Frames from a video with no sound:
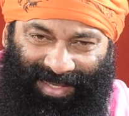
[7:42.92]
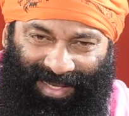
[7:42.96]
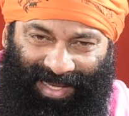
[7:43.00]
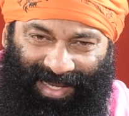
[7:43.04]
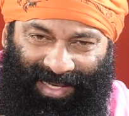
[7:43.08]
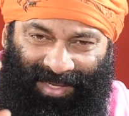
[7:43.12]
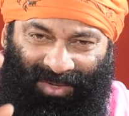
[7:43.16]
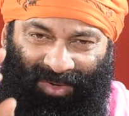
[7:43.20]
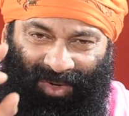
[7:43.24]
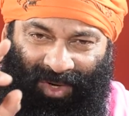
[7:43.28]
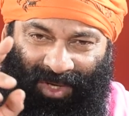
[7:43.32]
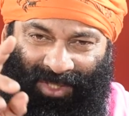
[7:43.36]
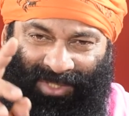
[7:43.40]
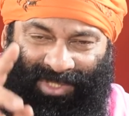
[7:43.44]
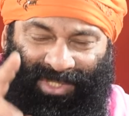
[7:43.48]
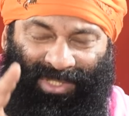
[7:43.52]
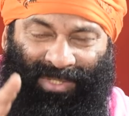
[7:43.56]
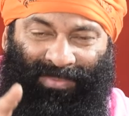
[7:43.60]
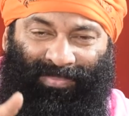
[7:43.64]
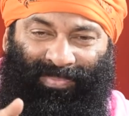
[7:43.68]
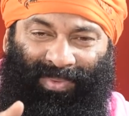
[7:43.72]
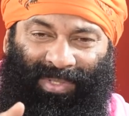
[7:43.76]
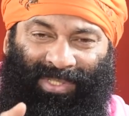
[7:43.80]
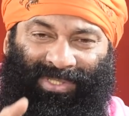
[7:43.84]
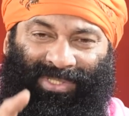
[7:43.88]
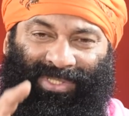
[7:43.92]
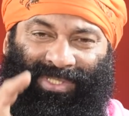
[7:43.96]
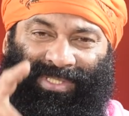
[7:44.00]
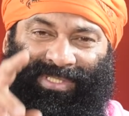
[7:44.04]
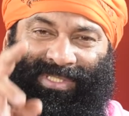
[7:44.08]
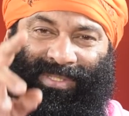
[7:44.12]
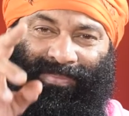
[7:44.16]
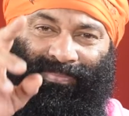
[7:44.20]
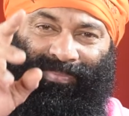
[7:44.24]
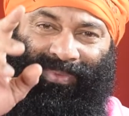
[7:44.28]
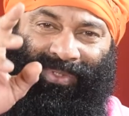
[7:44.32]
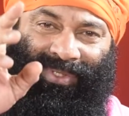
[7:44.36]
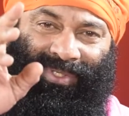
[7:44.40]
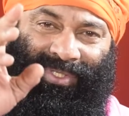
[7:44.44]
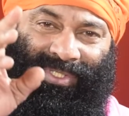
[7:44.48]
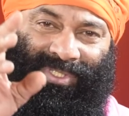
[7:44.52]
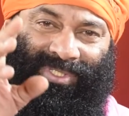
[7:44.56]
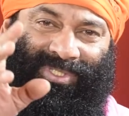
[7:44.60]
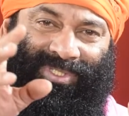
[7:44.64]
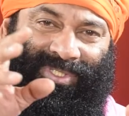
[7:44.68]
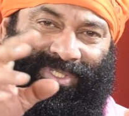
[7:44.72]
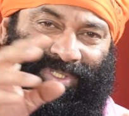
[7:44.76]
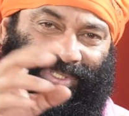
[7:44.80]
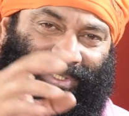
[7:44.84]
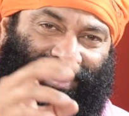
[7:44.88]
And constipation is the
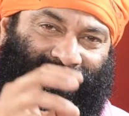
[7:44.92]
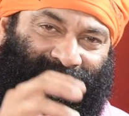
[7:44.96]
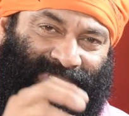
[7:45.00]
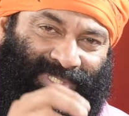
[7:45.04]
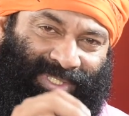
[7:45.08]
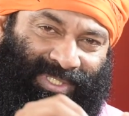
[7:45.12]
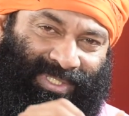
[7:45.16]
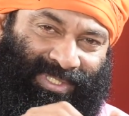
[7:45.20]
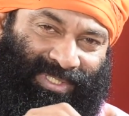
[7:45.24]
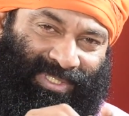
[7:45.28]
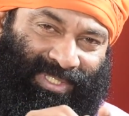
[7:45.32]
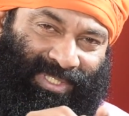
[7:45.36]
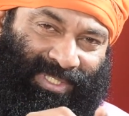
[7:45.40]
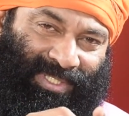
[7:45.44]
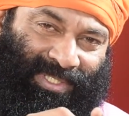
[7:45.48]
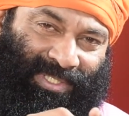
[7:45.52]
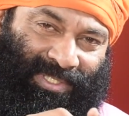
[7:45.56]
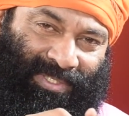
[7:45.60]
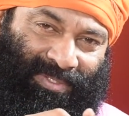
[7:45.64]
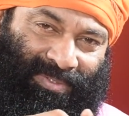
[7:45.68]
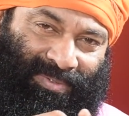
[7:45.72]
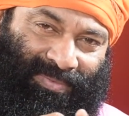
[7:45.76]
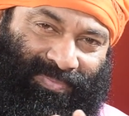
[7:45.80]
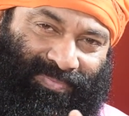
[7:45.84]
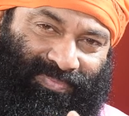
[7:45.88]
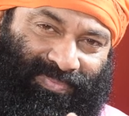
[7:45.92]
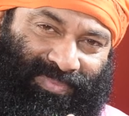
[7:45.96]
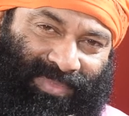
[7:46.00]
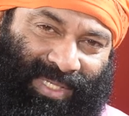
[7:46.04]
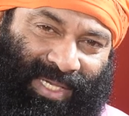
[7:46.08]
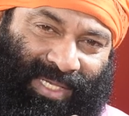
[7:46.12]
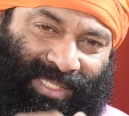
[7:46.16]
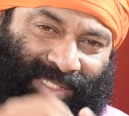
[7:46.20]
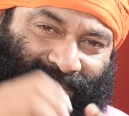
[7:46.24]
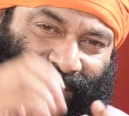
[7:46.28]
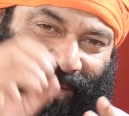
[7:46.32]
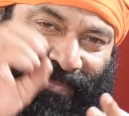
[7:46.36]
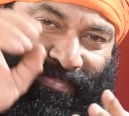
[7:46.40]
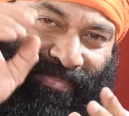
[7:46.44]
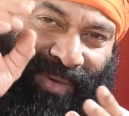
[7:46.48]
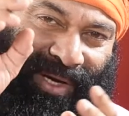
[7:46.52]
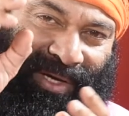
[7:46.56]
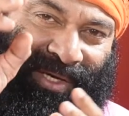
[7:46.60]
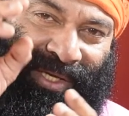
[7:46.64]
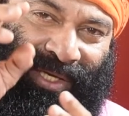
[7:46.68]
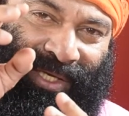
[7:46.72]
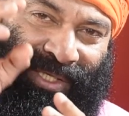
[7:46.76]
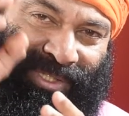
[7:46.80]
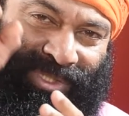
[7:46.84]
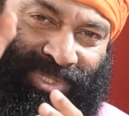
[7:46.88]
biggest disease in you. That
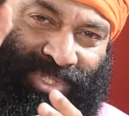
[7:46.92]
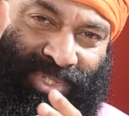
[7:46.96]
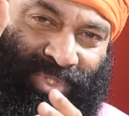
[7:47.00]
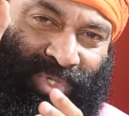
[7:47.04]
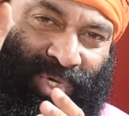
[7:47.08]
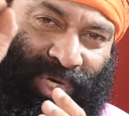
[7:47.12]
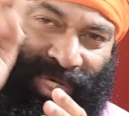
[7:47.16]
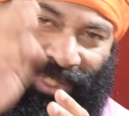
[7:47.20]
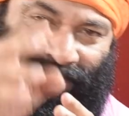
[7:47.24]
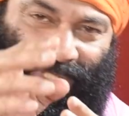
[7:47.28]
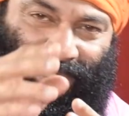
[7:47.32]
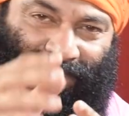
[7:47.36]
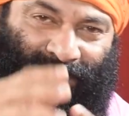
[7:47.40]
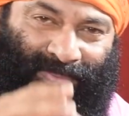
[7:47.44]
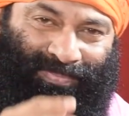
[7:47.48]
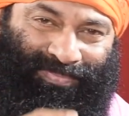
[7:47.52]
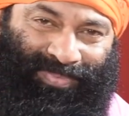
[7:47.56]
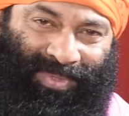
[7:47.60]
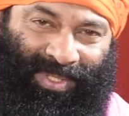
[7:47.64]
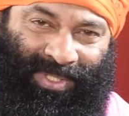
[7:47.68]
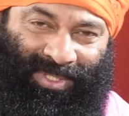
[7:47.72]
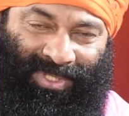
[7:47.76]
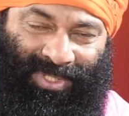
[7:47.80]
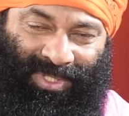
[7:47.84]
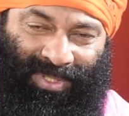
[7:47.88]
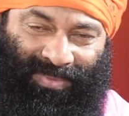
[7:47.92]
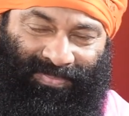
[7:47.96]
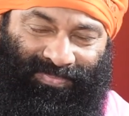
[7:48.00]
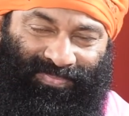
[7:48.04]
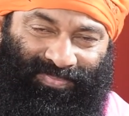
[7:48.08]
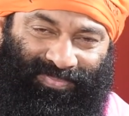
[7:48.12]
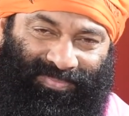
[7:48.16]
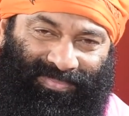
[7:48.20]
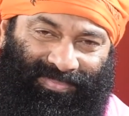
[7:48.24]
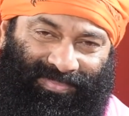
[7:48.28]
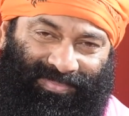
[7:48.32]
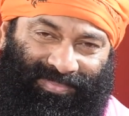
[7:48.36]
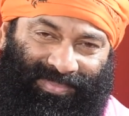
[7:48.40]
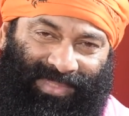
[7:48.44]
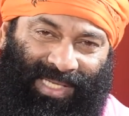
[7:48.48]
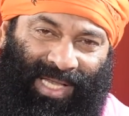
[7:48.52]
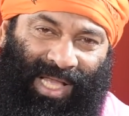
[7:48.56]
money is the constipation.